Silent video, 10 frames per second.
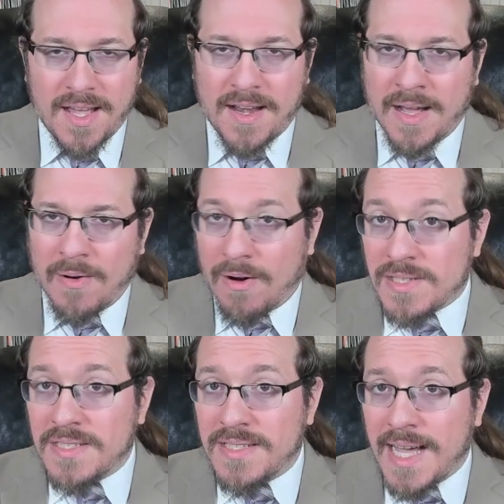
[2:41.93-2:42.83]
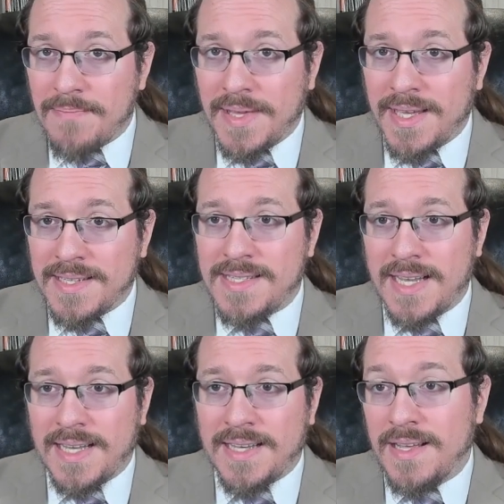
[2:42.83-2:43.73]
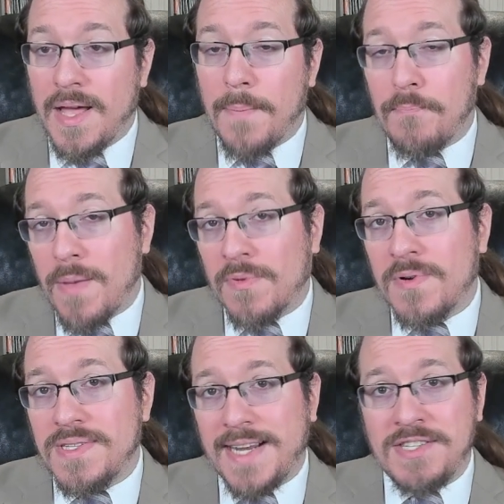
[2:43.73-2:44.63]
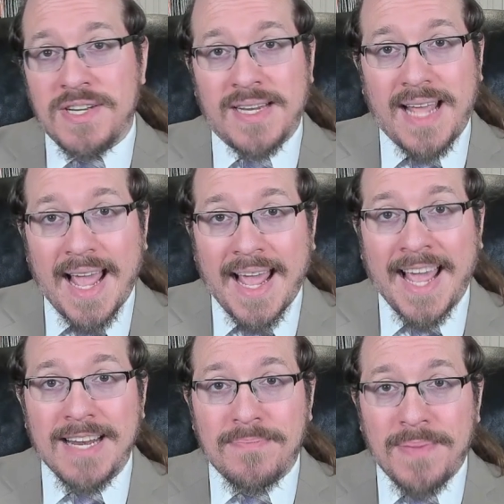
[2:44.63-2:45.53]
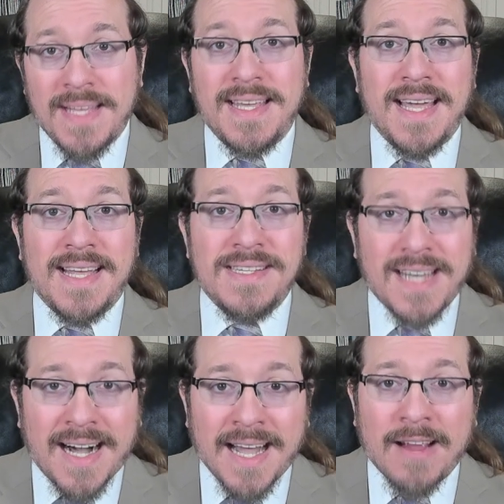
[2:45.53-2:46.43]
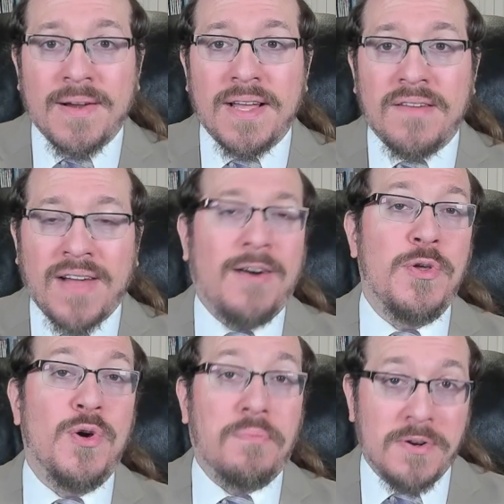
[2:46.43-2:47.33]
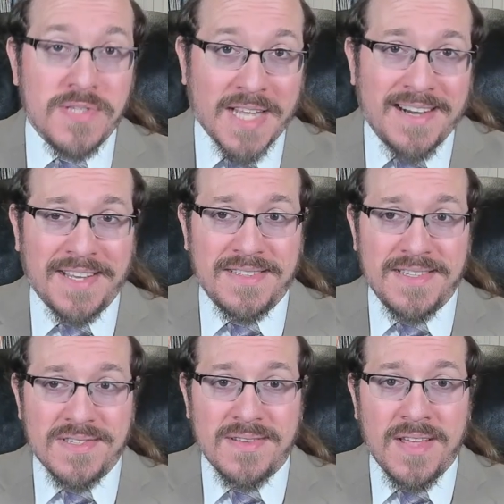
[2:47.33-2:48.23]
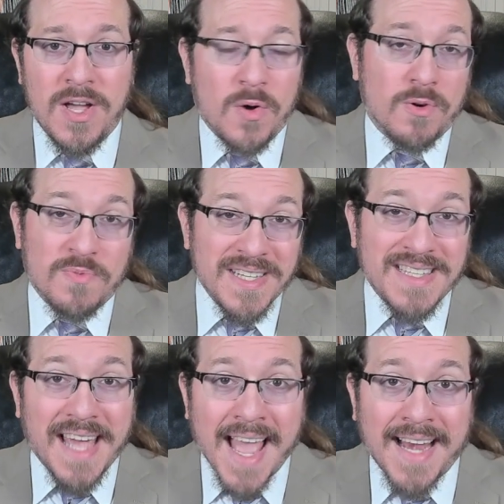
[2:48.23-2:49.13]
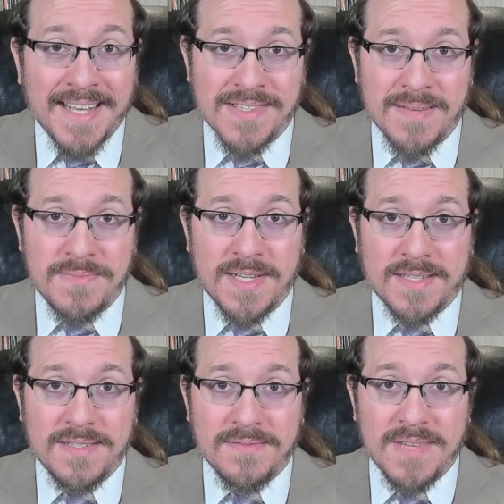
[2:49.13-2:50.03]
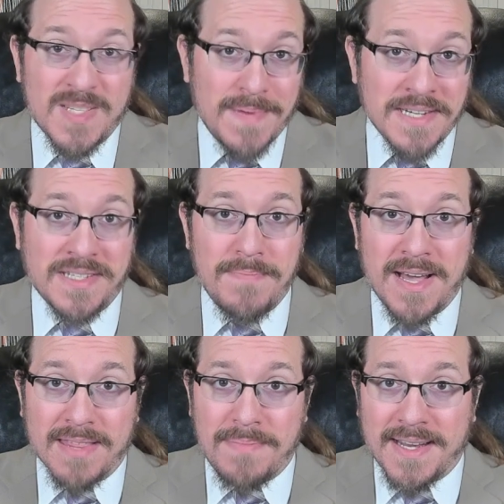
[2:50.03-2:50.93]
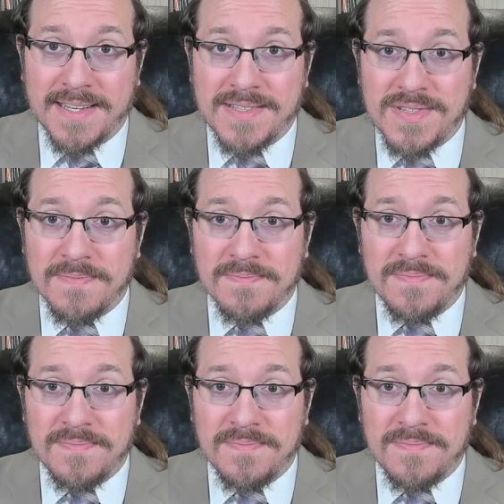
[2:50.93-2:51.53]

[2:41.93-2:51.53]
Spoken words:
Now, all of that being said, memorization can't be the entirety of how you approach calculus, or really any subject, especially mathematics.